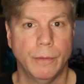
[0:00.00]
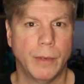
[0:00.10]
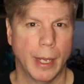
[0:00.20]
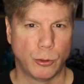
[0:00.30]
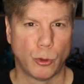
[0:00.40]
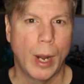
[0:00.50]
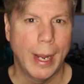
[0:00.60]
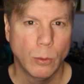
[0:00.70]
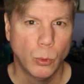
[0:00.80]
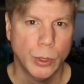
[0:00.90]
you've got
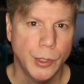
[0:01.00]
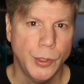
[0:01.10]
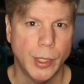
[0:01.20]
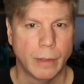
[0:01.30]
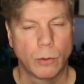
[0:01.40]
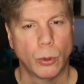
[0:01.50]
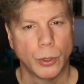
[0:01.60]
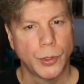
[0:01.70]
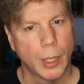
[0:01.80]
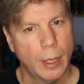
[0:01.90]
dry woods, and of
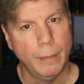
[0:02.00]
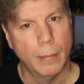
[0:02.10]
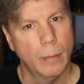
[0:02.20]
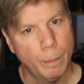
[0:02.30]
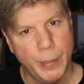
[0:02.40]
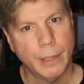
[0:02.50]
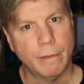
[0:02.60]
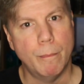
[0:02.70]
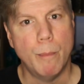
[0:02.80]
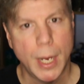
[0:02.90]
course, um, bit
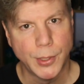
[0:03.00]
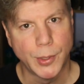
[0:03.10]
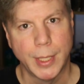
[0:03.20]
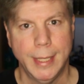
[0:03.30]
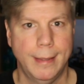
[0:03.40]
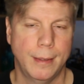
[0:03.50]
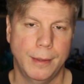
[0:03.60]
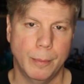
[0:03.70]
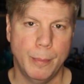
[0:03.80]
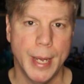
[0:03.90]
of musk in
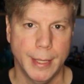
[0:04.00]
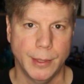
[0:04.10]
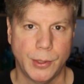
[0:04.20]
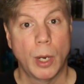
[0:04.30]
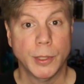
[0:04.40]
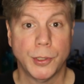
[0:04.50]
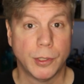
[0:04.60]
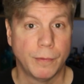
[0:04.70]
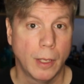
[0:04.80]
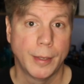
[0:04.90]
the base. Promises
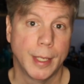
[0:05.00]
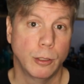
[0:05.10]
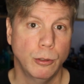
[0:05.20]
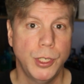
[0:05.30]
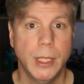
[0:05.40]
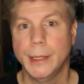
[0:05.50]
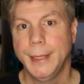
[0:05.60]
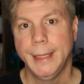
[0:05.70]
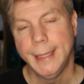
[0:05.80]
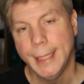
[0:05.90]
to follow that Gucci
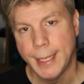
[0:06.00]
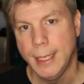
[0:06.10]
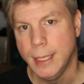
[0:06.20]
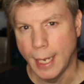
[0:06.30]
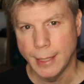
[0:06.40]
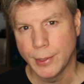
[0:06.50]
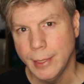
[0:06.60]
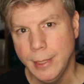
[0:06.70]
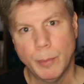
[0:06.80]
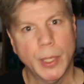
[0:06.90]
Guilty DNA
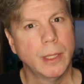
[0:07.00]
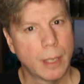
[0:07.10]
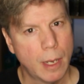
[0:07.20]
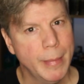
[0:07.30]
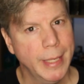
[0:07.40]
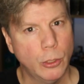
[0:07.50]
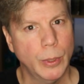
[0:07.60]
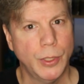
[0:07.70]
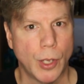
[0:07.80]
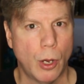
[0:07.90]
nicely, but come into
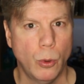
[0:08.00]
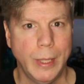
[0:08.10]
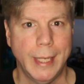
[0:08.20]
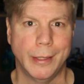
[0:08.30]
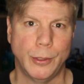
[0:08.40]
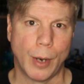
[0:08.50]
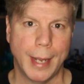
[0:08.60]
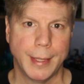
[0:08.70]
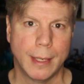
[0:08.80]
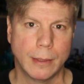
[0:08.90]
its own in the
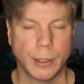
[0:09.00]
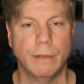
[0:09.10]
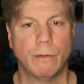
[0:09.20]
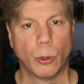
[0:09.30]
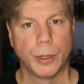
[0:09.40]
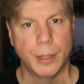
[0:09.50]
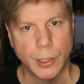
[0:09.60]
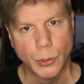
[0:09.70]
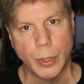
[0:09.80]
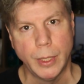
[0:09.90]
dry down. Looking forward to
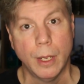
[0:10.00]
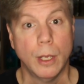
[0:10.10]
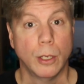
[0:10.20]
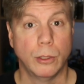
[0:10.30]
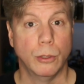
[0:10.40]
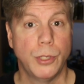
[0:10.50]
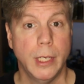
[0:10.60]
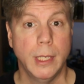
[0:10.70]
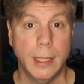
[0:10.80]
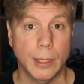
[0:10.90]
this one, Gucci